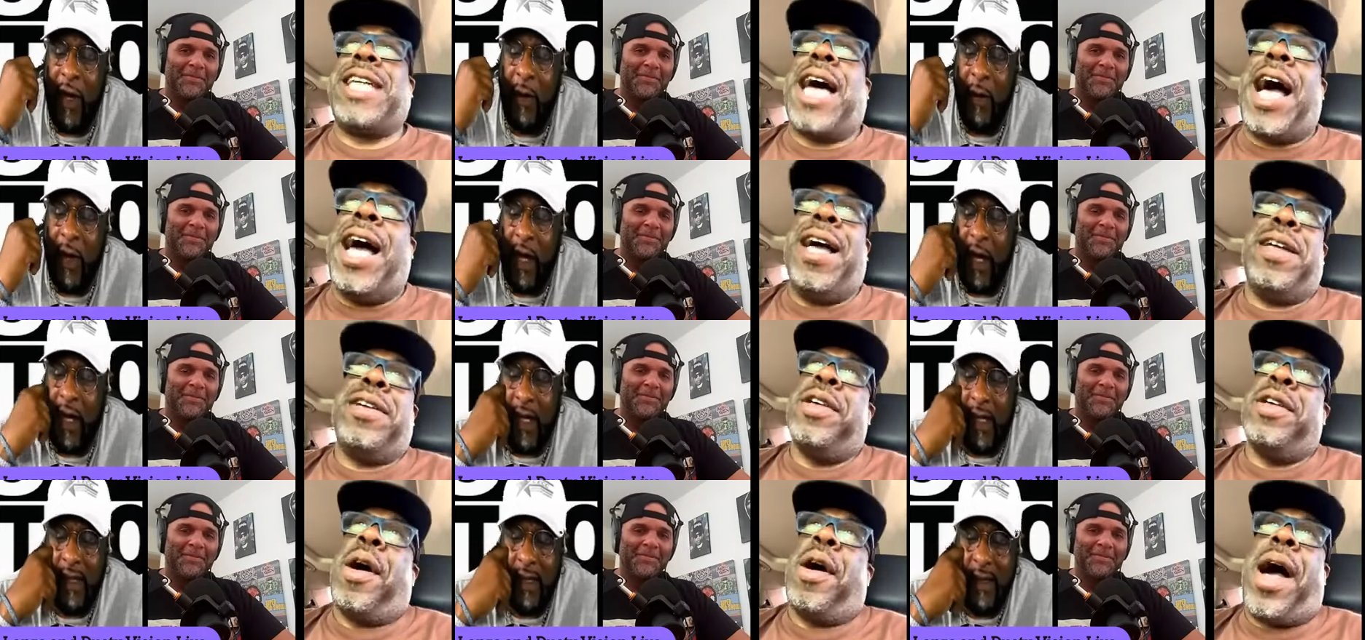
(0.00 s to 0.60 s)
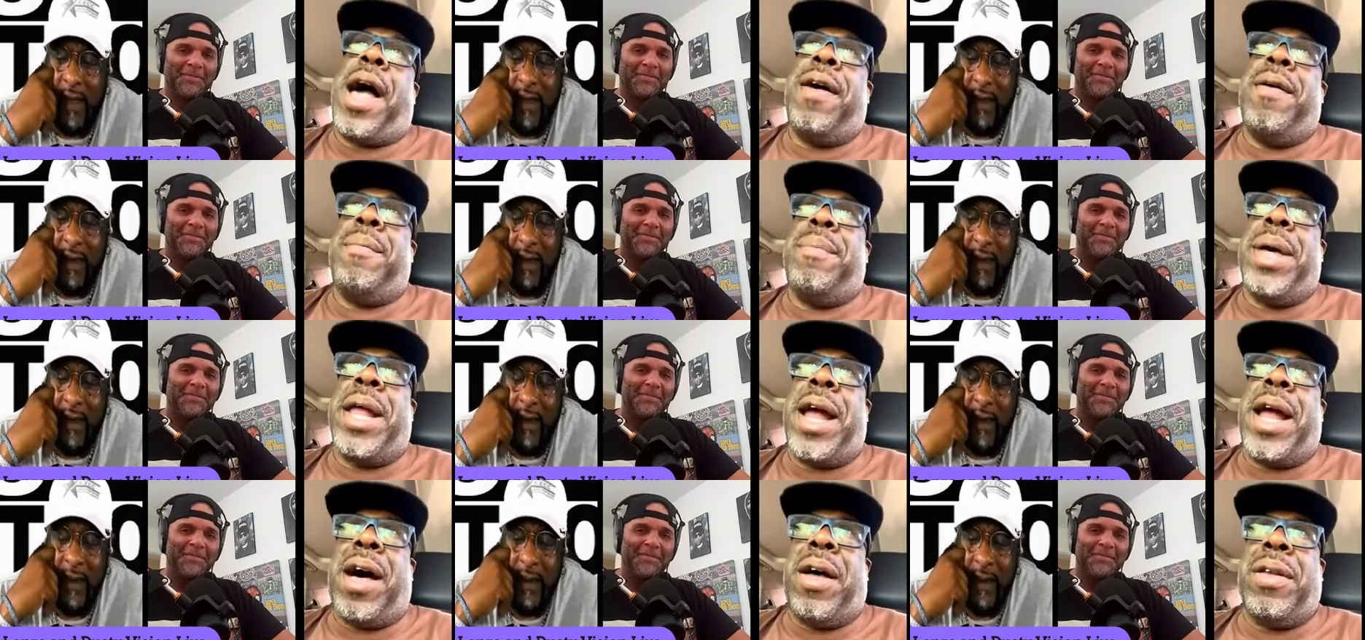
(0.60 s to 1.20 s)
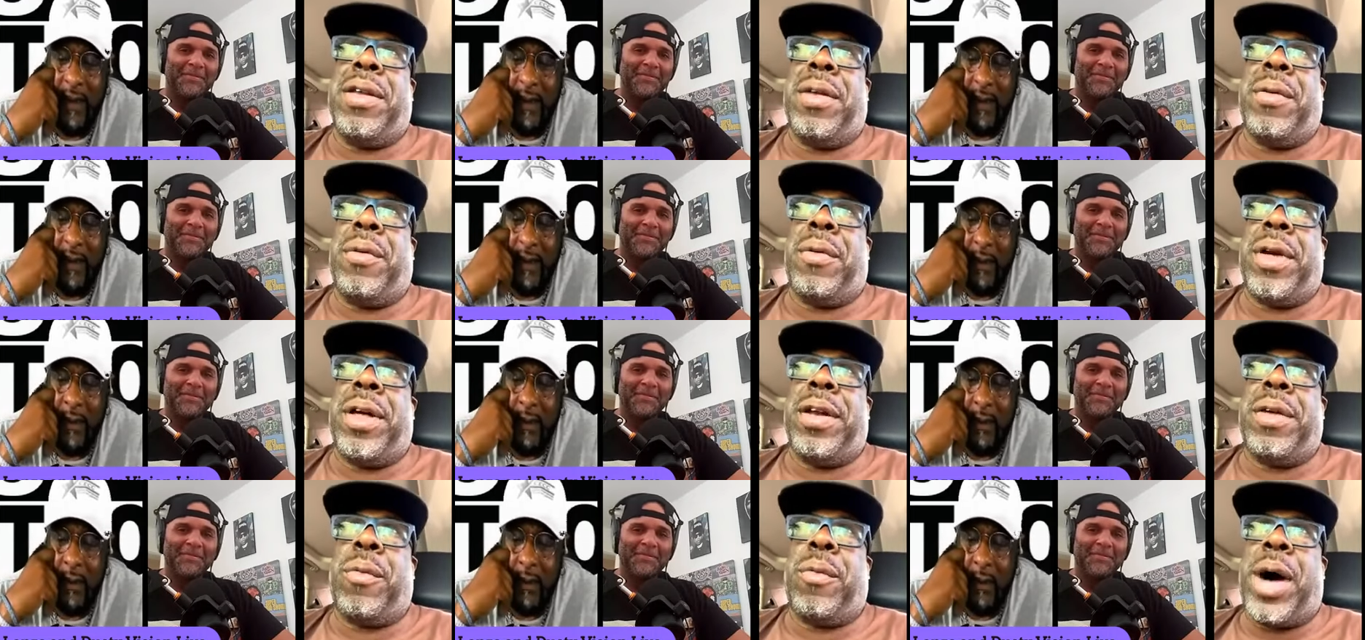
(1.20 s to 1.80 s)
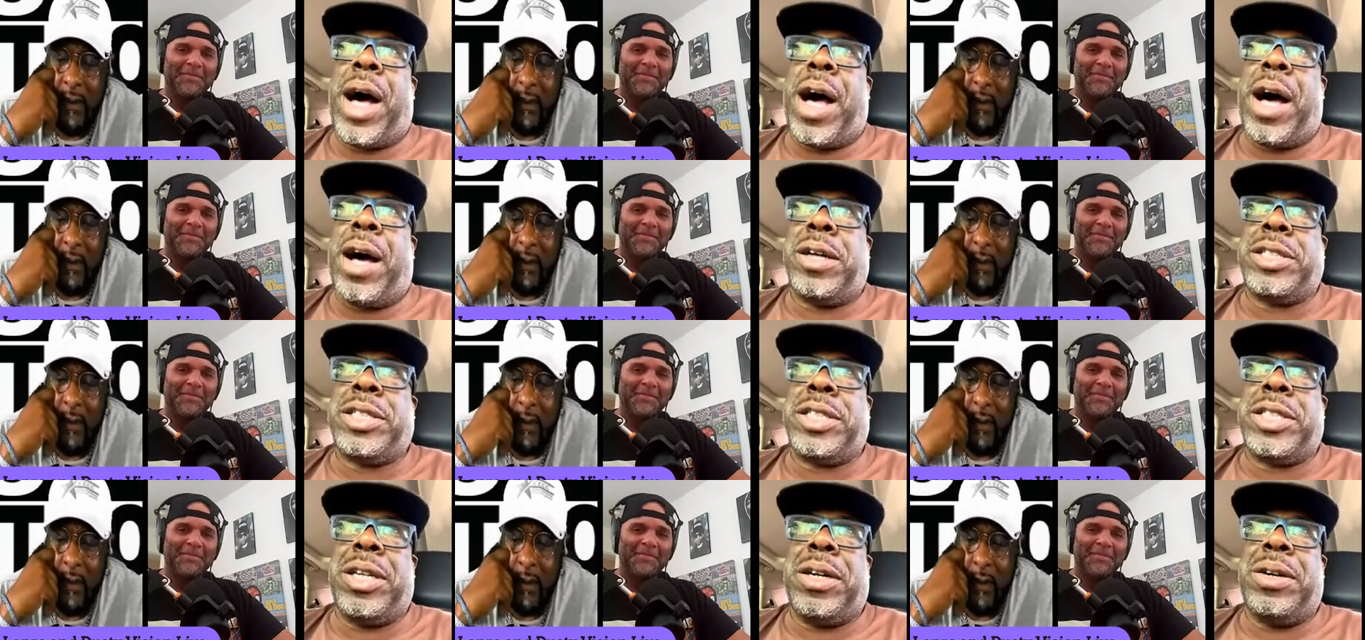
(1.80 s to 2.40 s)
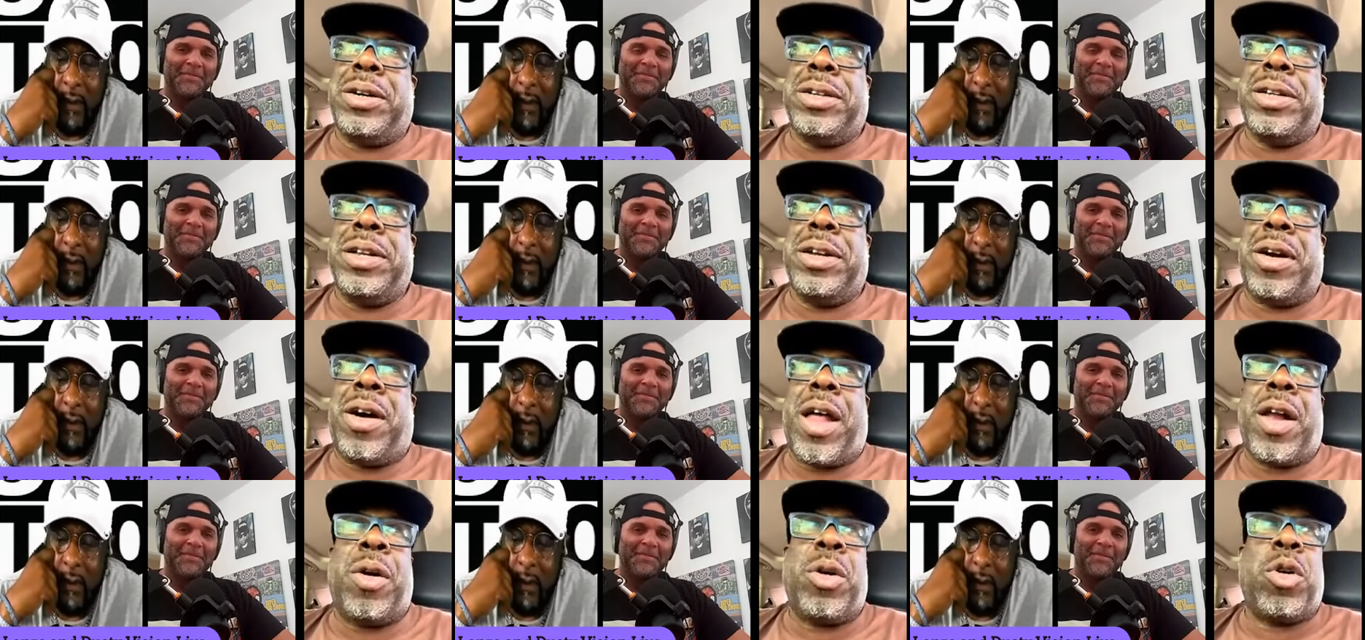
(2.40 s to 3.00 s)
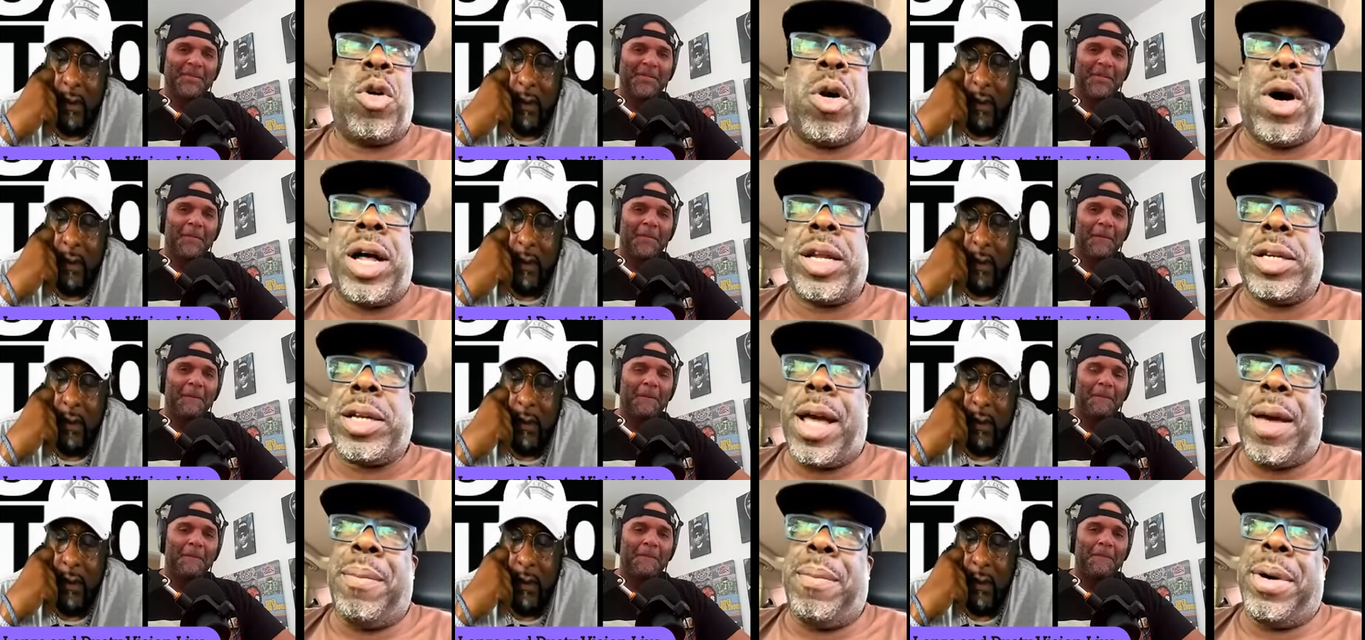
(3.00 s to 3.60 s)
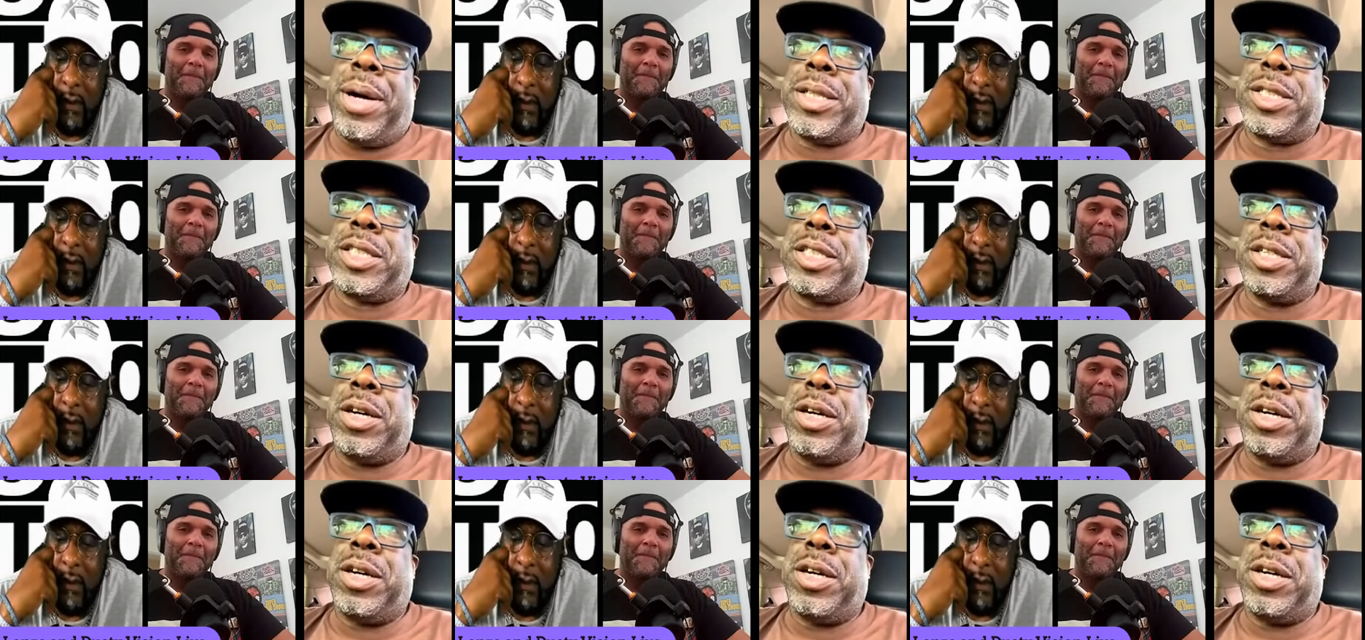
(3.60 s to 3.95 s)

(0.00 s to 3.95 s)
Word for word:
Speaker 1: I, you know, I haven't been out in a, in a while, so you know, I don't go out that much.